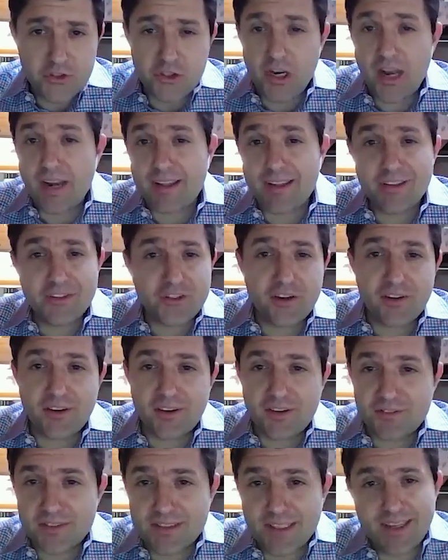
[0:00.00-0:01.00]
genetic engineering
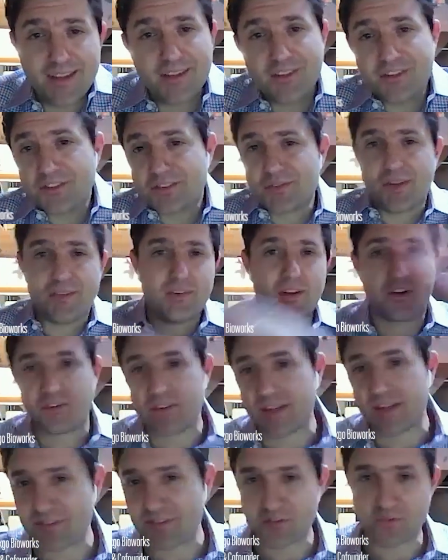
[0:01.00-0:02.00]
of cells. We have
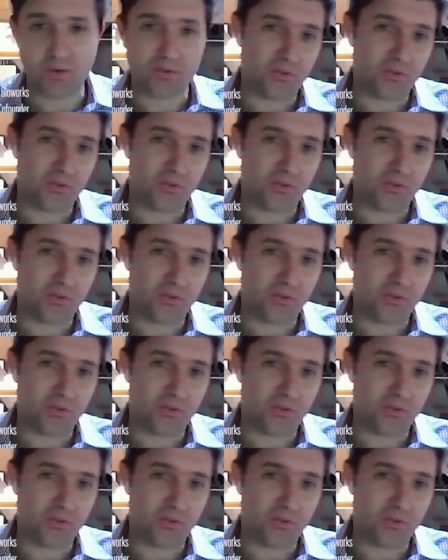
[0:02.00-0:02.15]
100,000 square